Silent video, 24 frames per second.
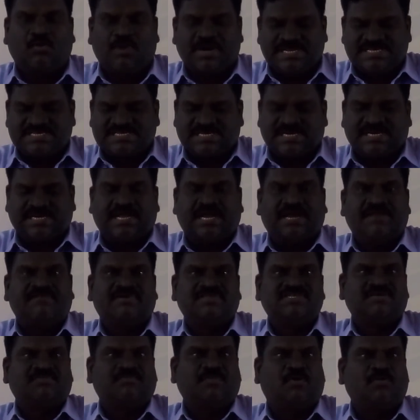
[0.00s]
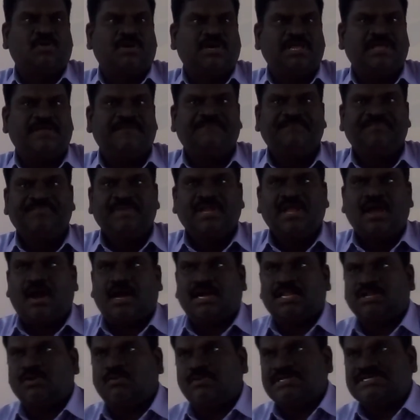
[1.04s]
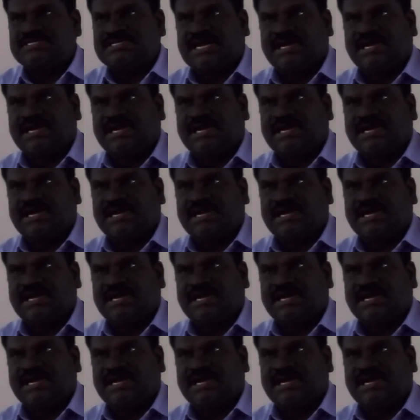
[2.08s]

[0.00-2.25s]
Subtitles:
One is divergent boundary, another one is